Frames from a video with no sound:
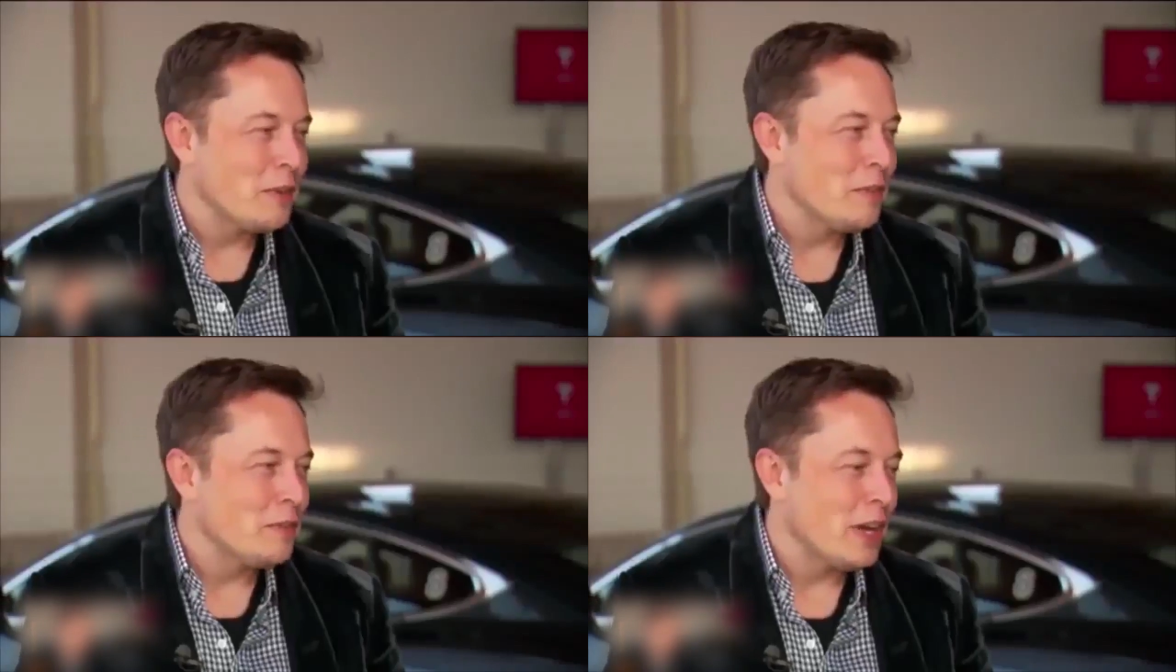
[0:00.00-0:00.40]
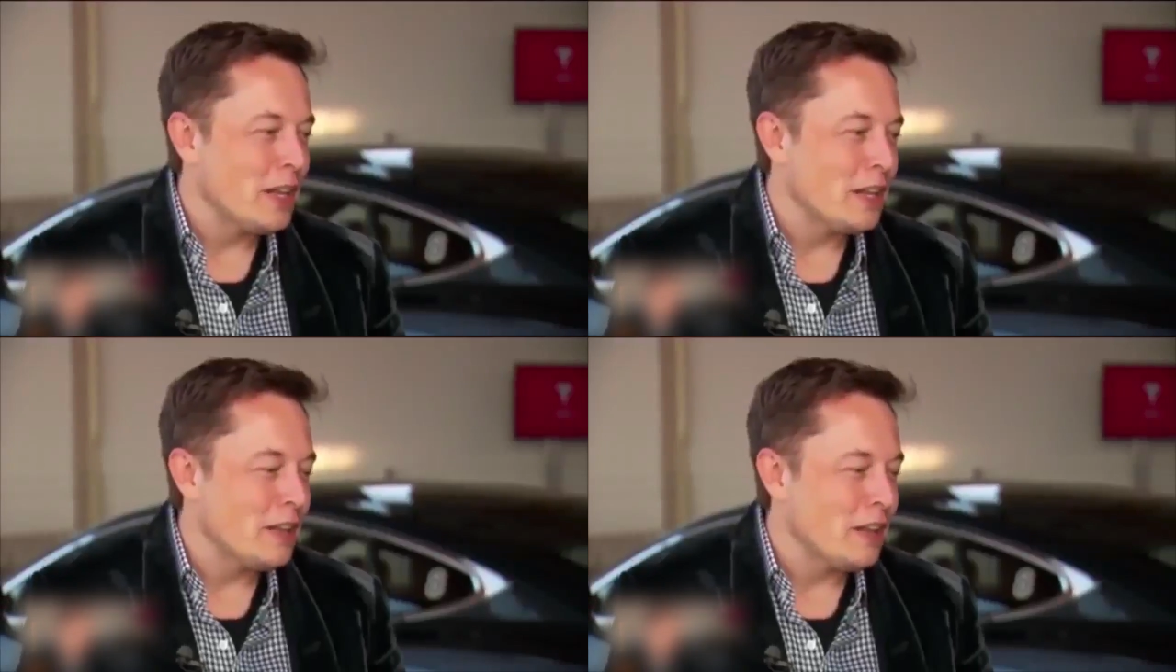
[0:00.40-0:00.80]
Maybe
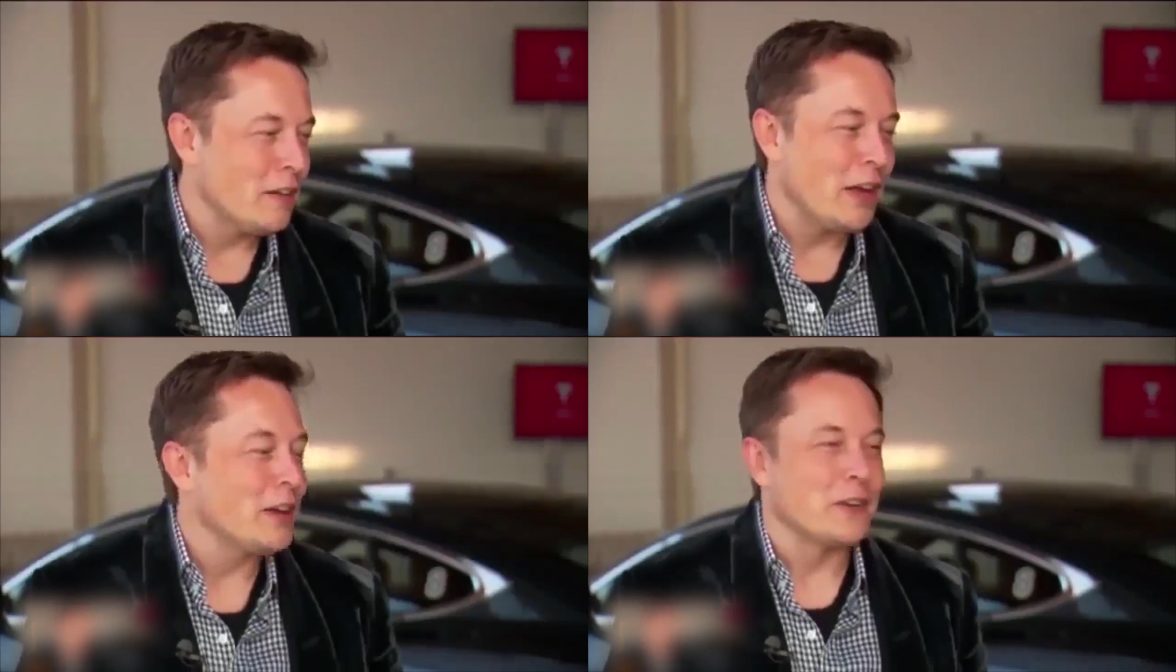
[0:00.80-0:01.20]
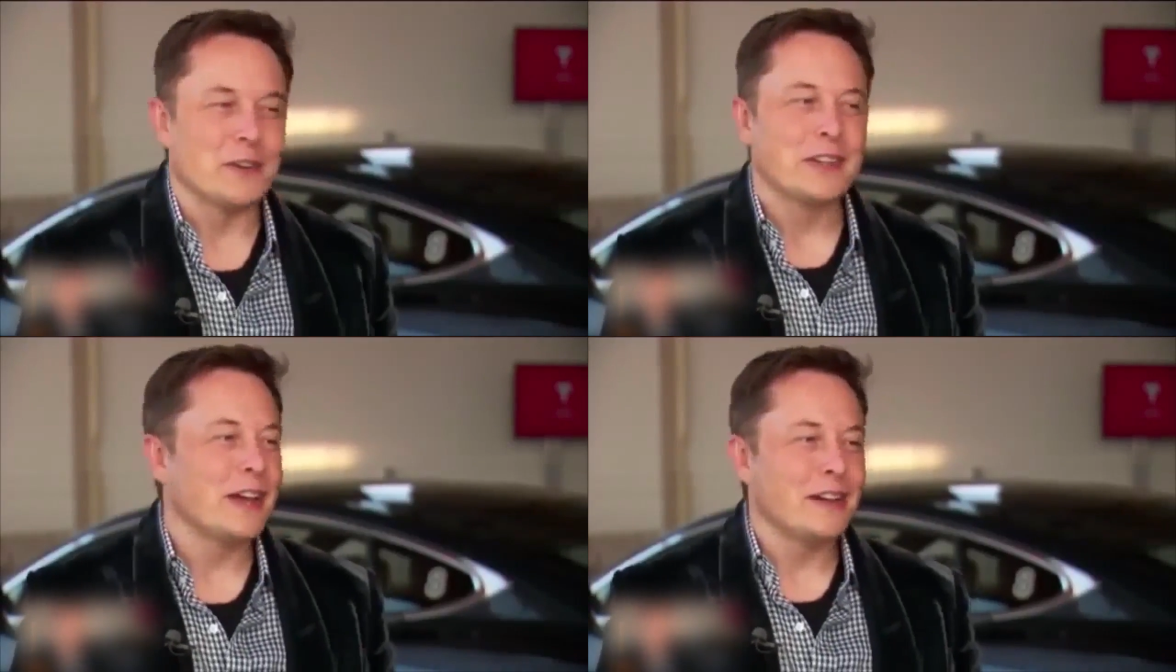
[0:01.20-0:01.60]
I don't
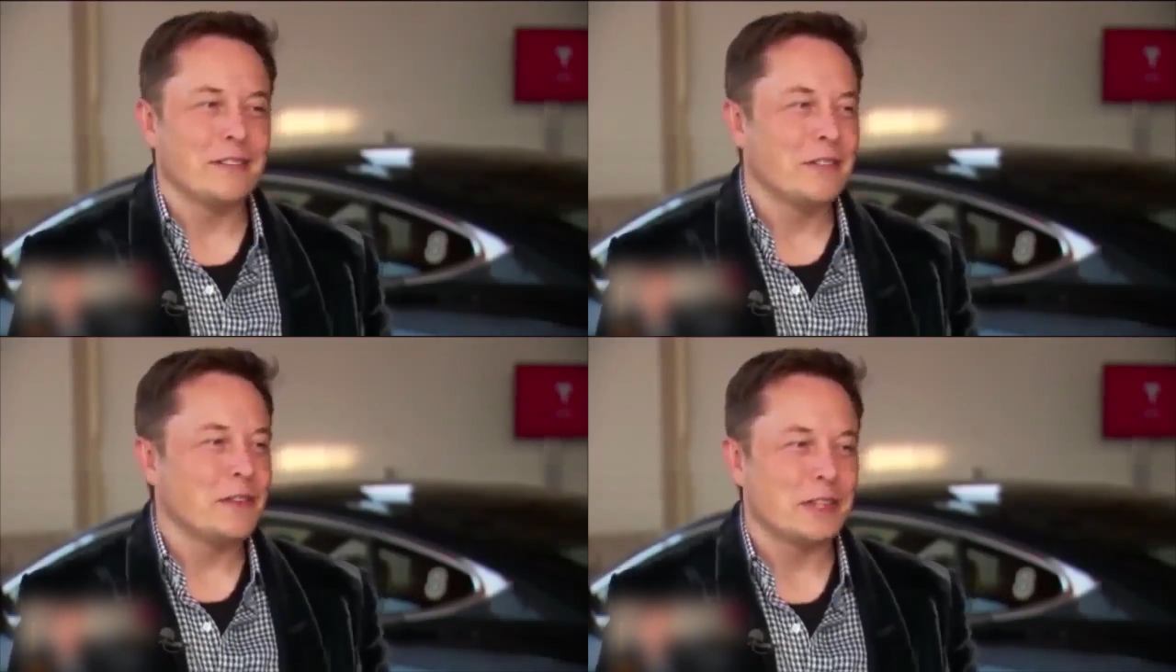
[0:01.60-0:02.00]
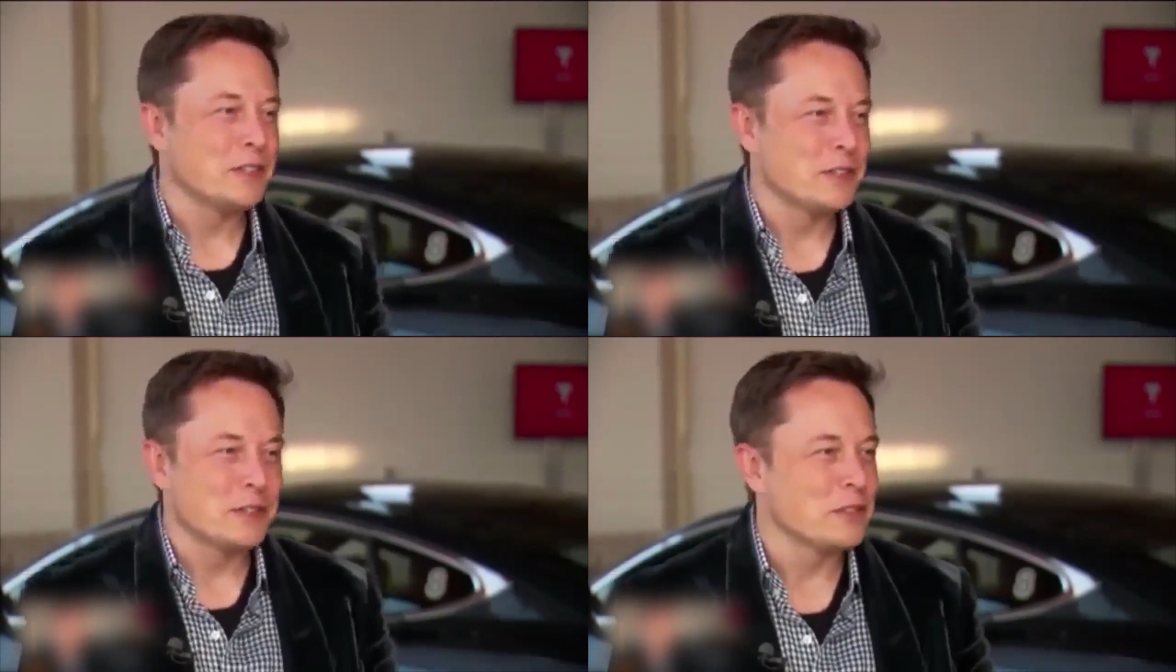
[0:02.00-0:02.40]
know. Yeah, maybe
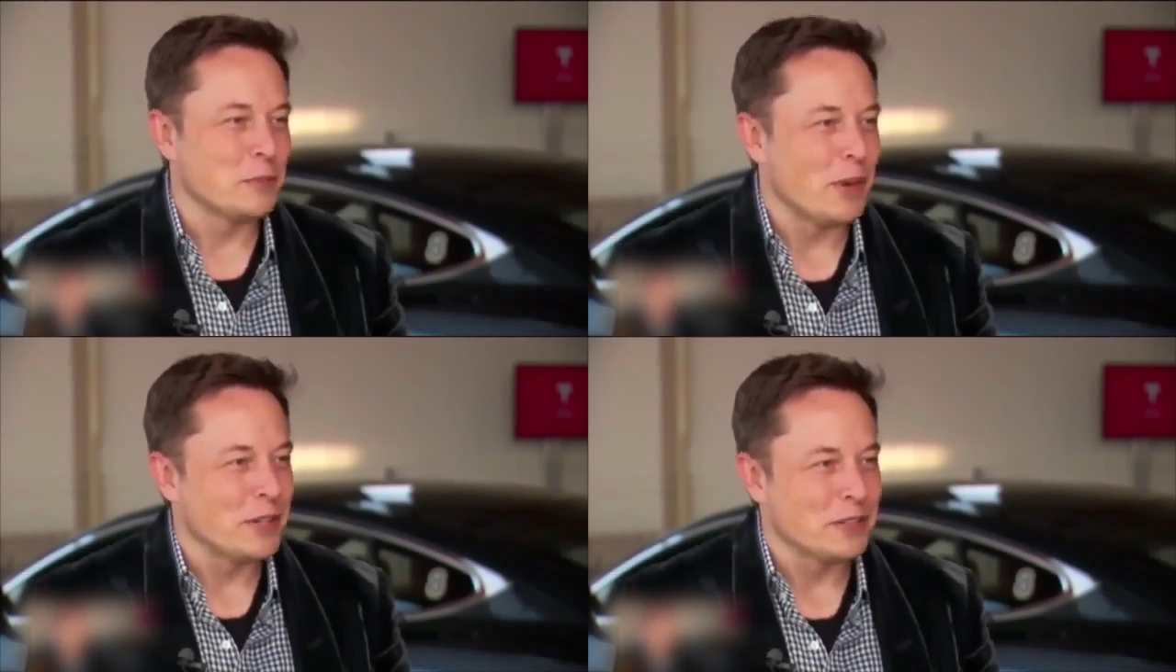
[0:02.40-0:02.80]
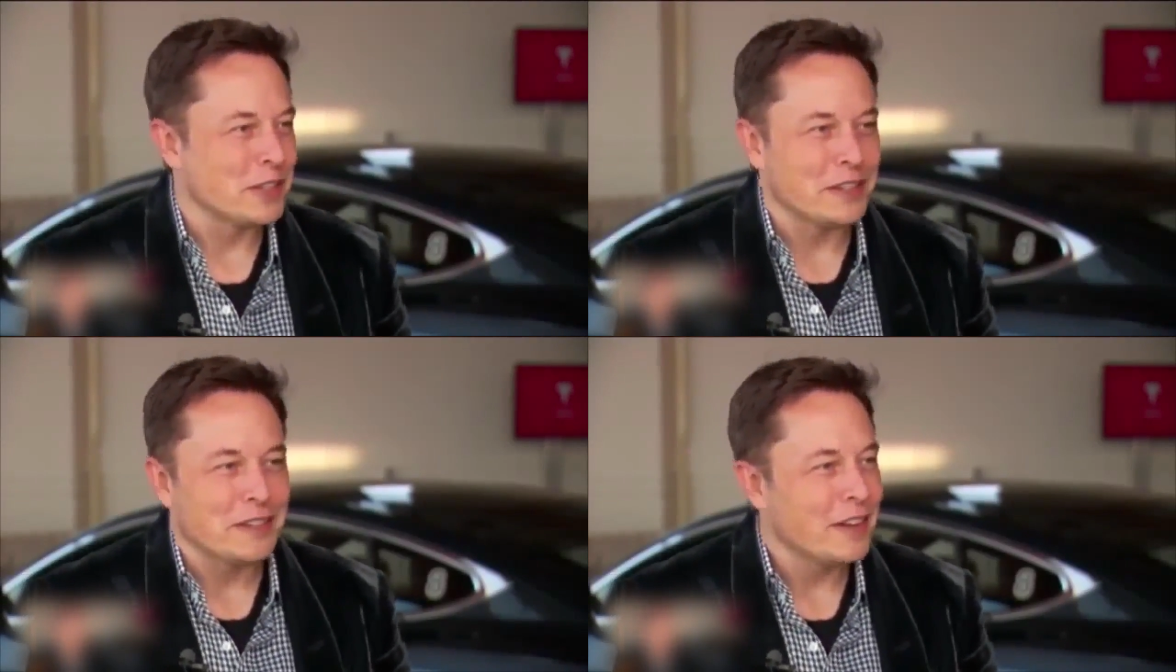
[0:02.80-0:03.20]
it's
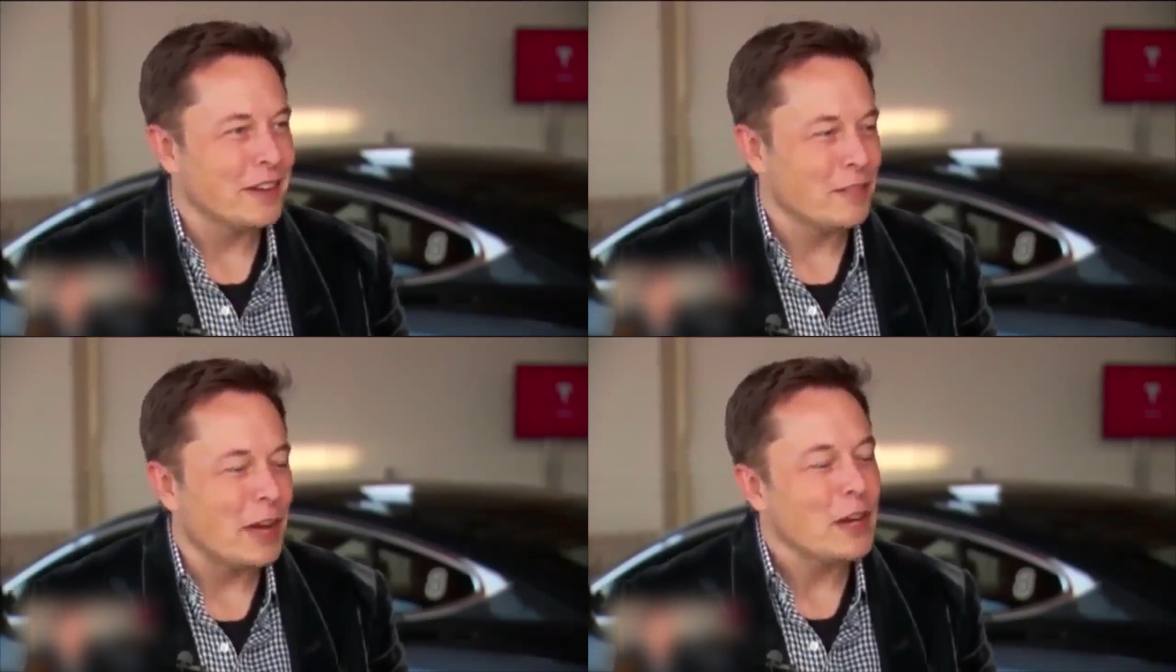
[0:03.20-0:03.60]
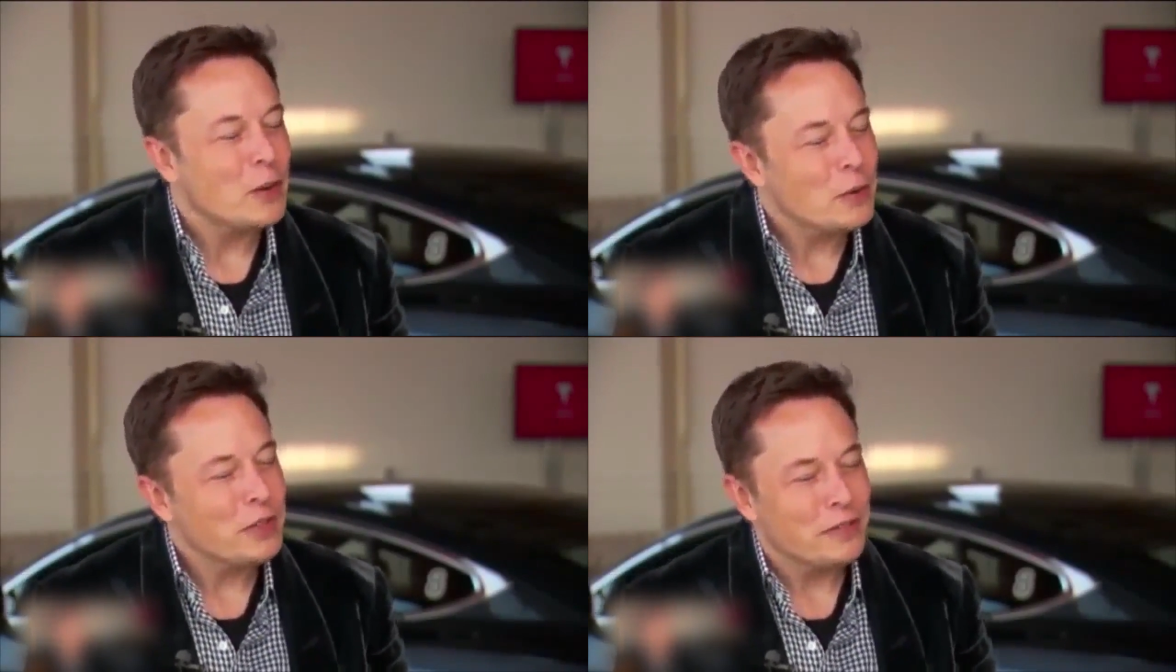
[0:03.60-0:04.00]
surprising. I
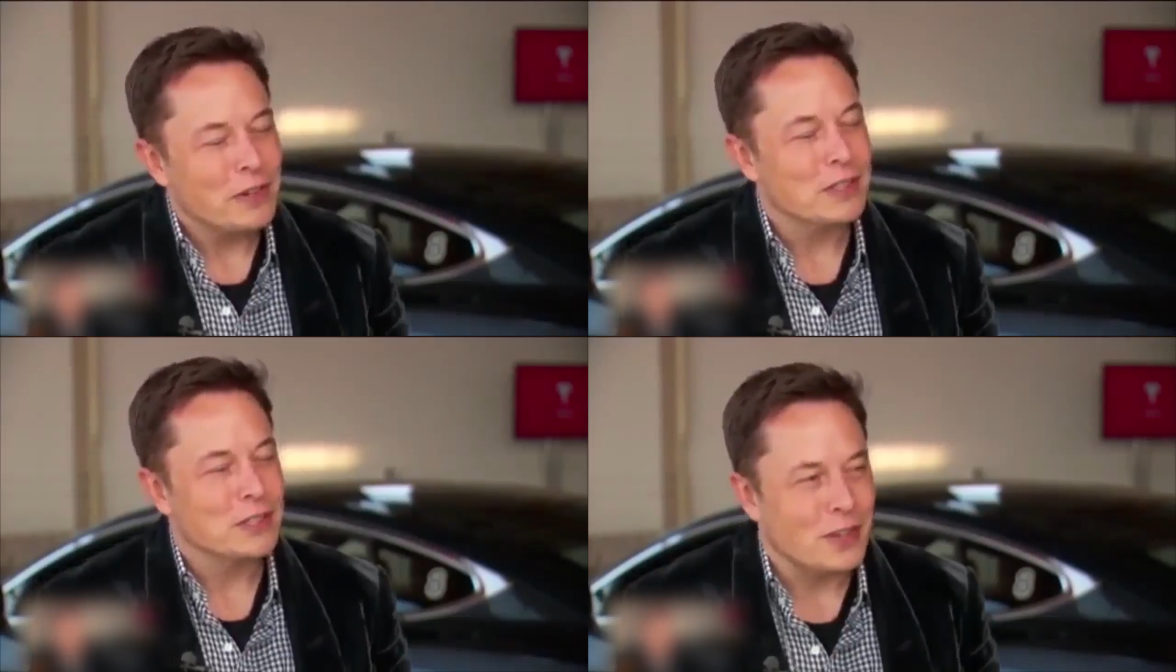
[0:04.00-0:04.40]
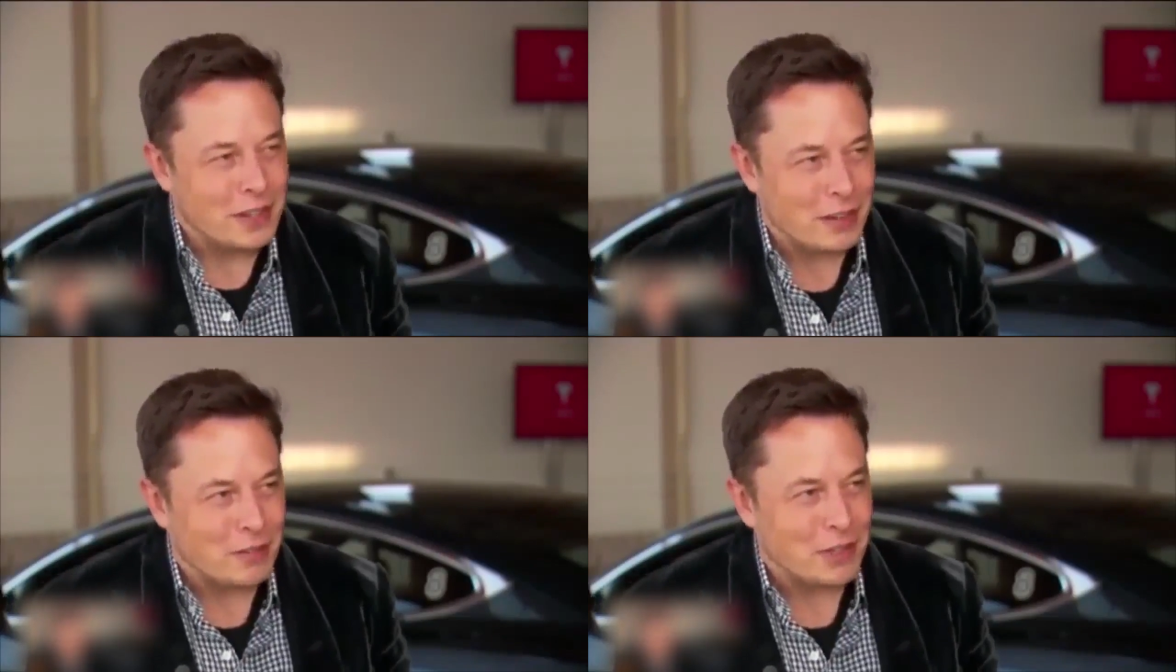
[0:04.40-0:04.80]
don't really follow the
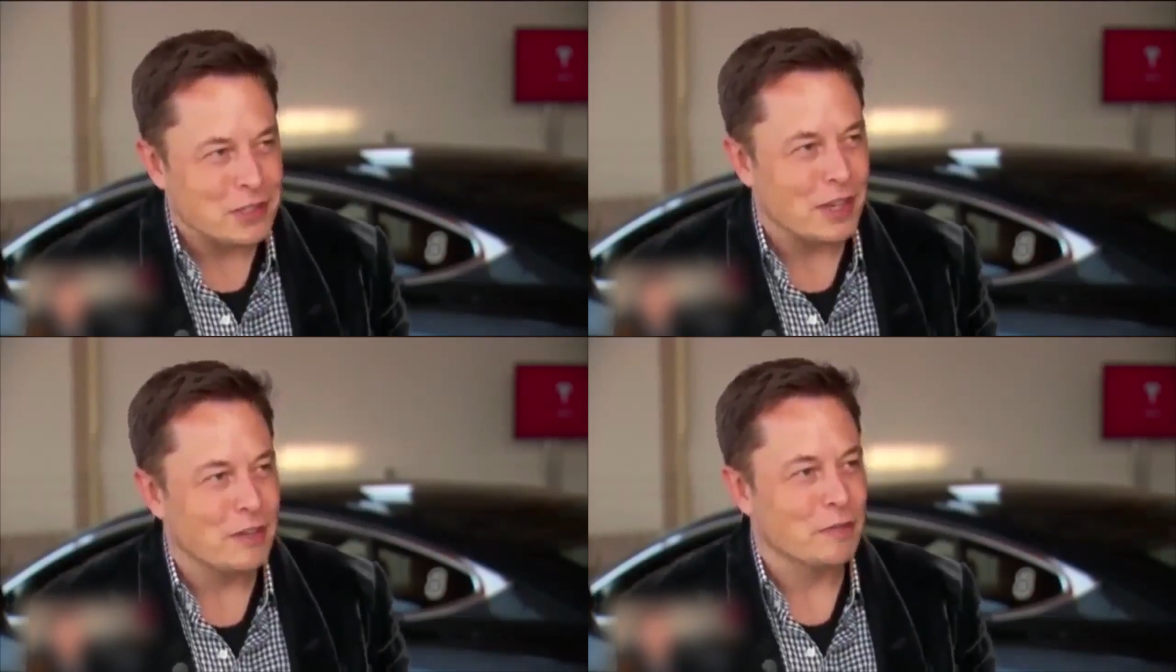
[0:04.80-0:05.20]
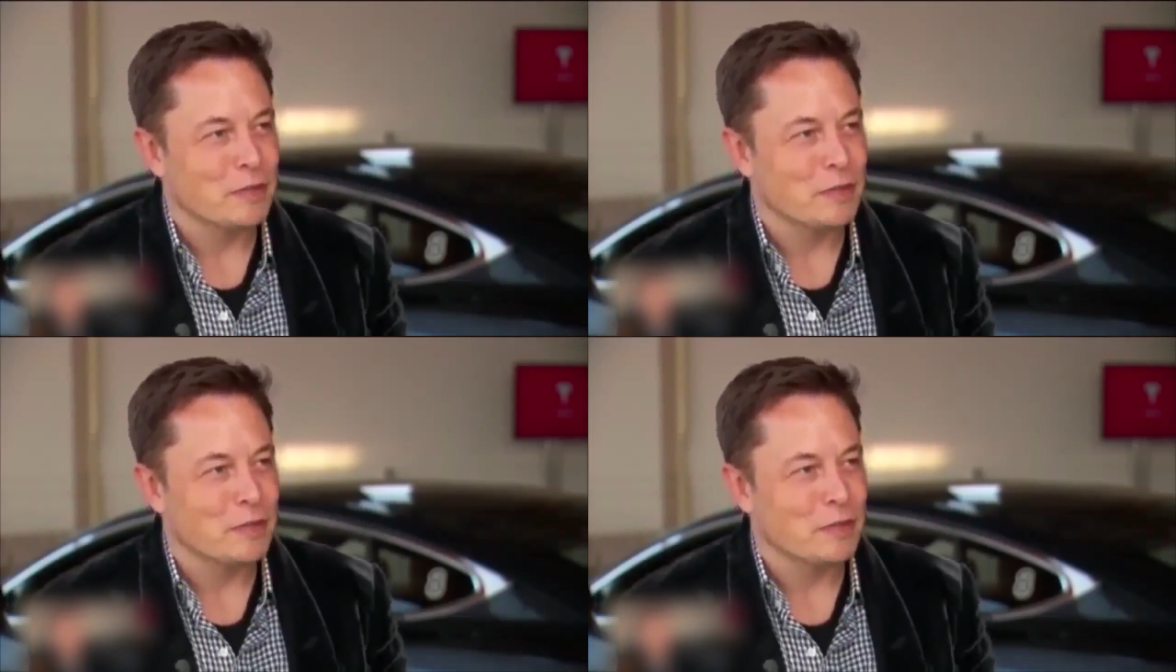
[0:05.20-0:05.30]
stock that much.